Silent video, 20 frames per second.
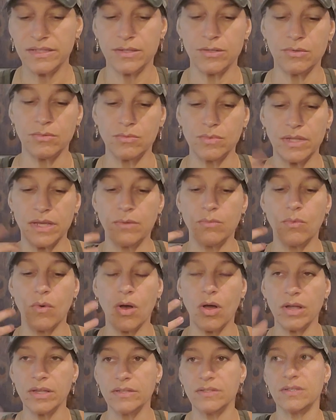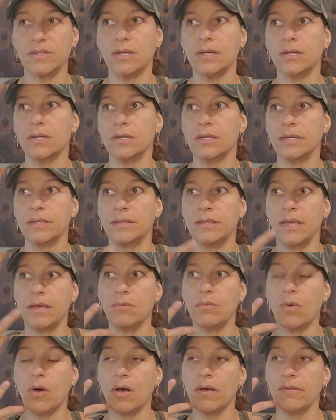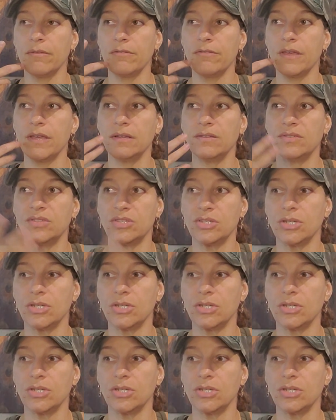They want things